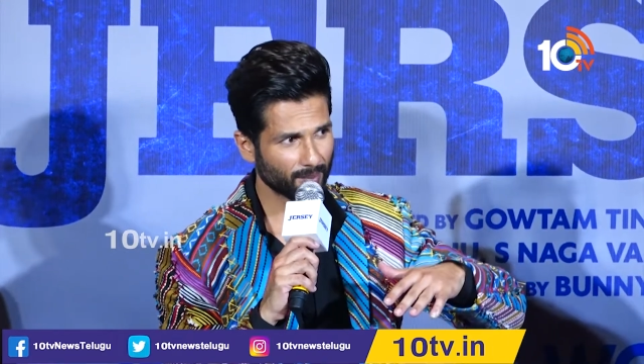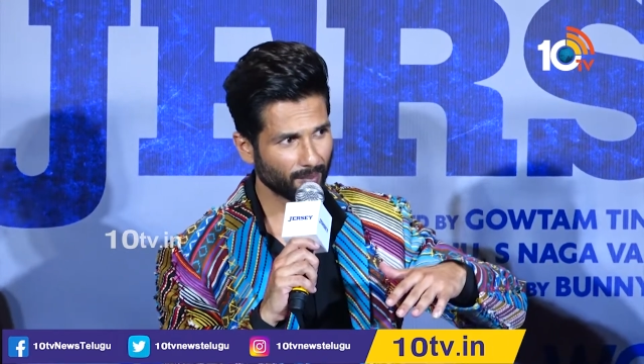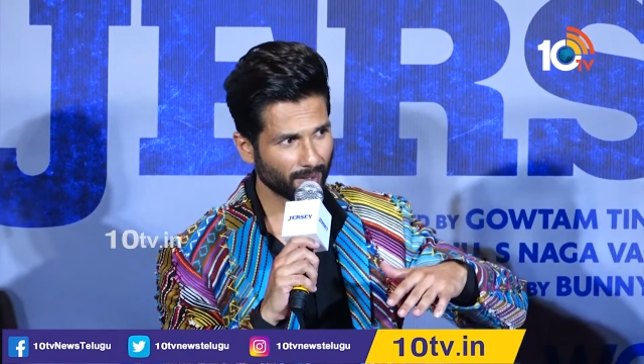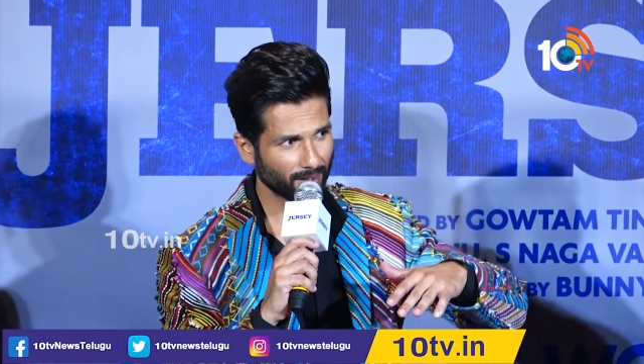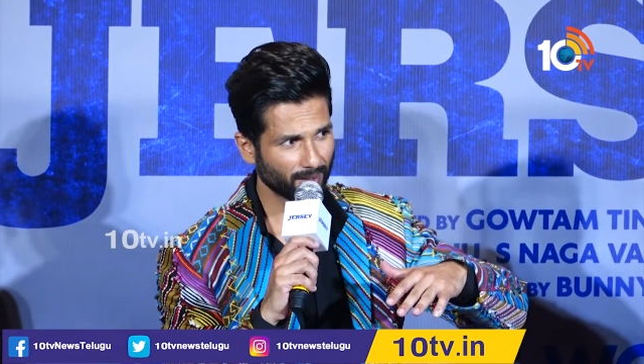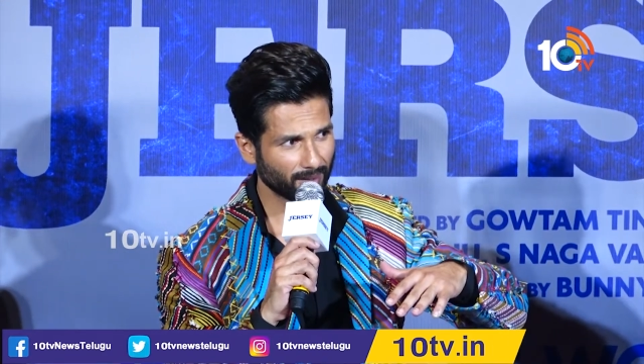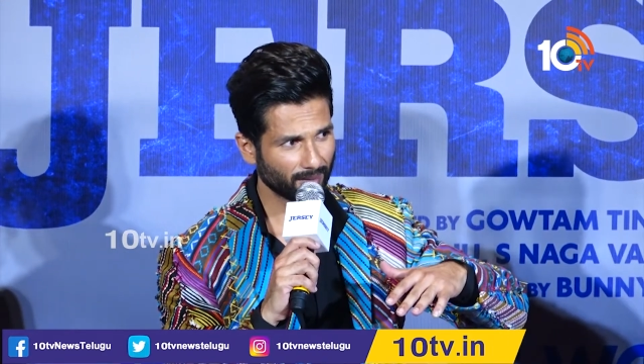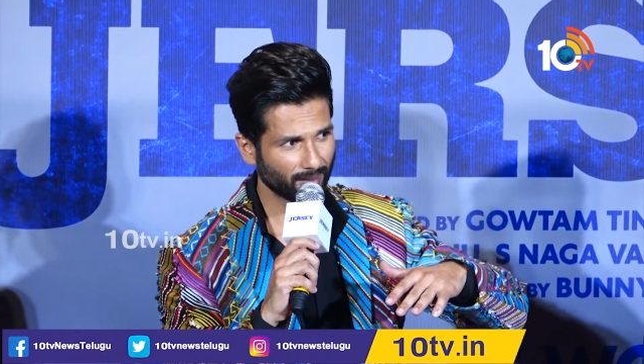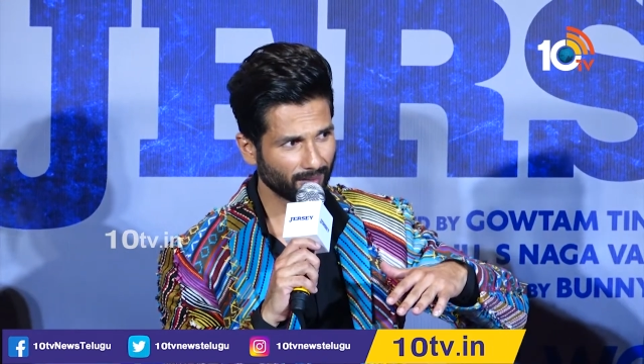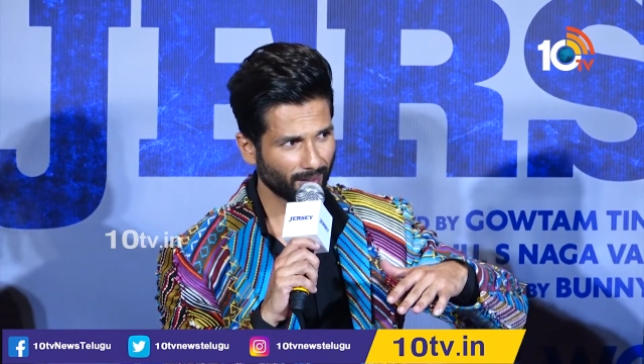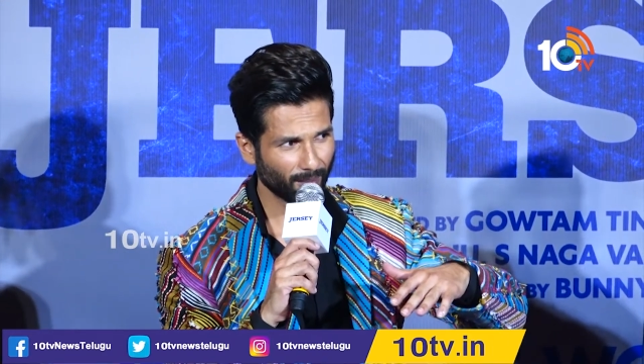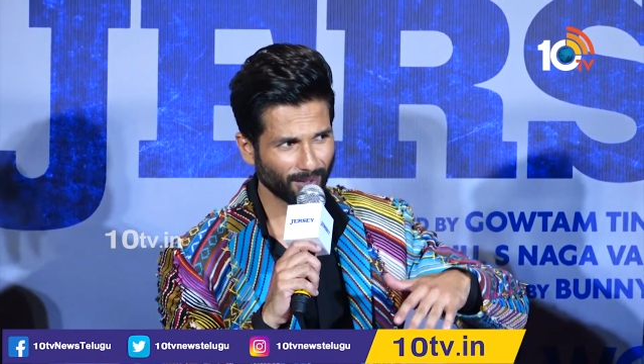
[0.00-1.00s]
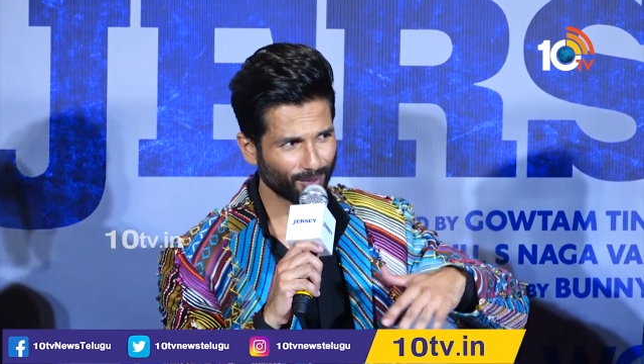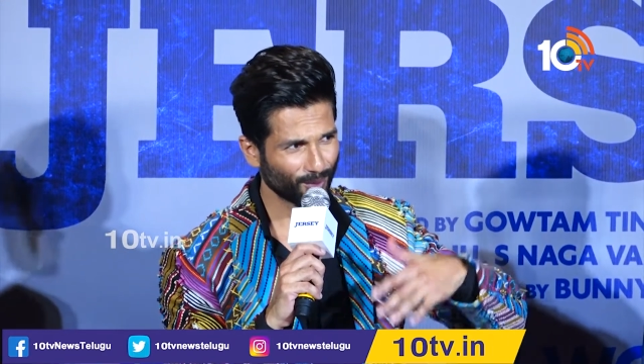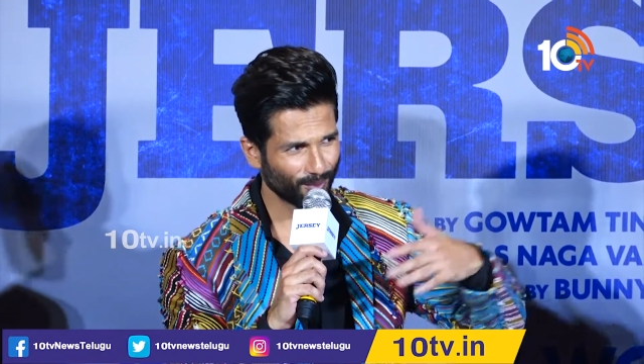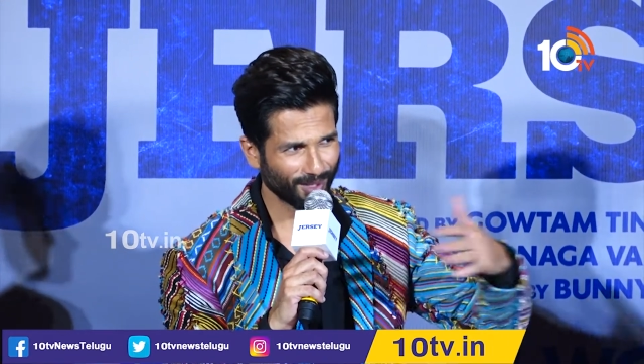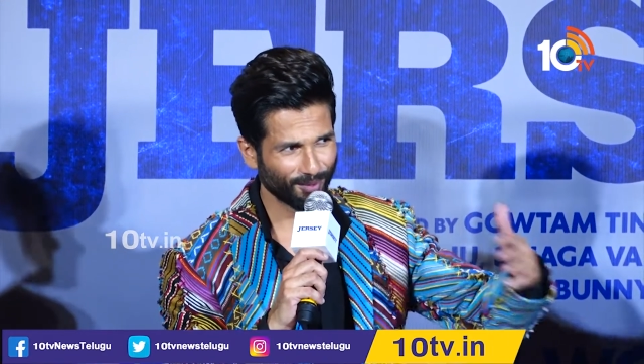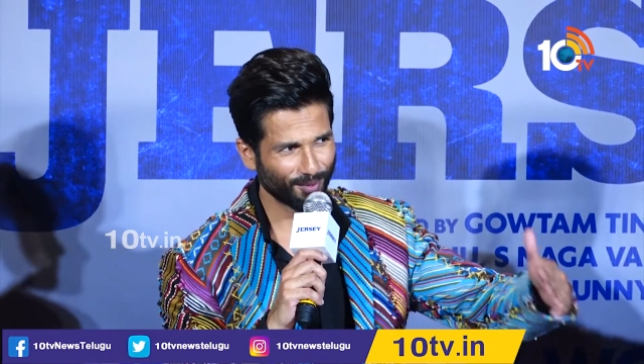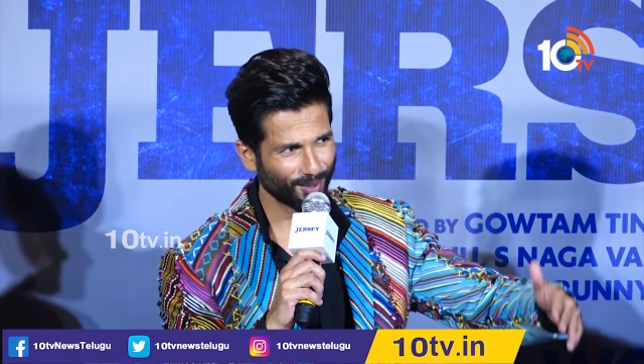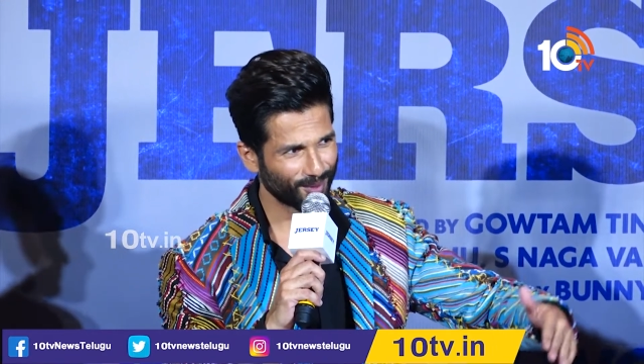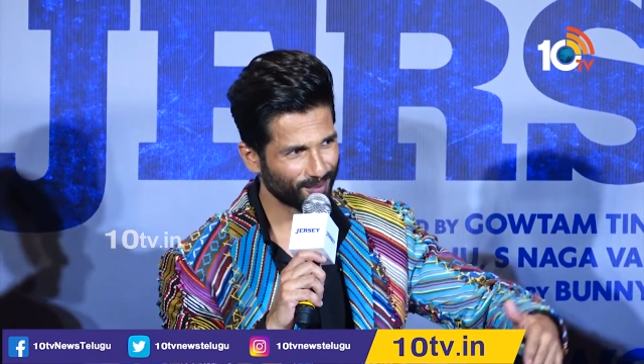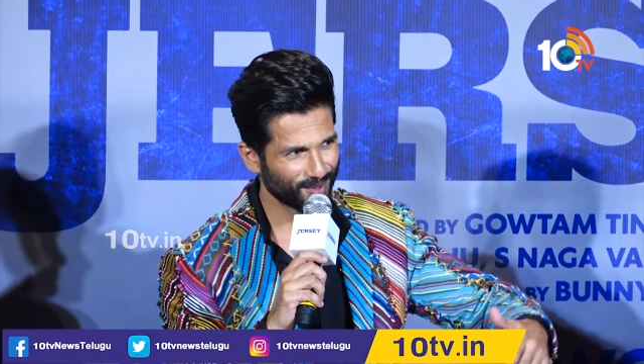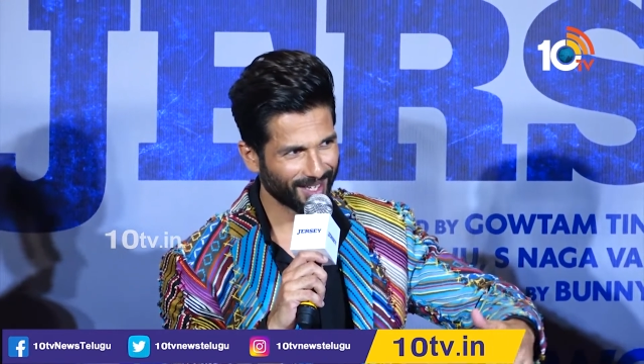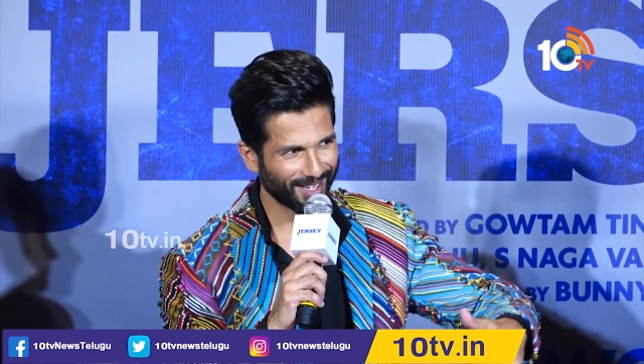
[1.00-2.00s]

But, I mean, so many films are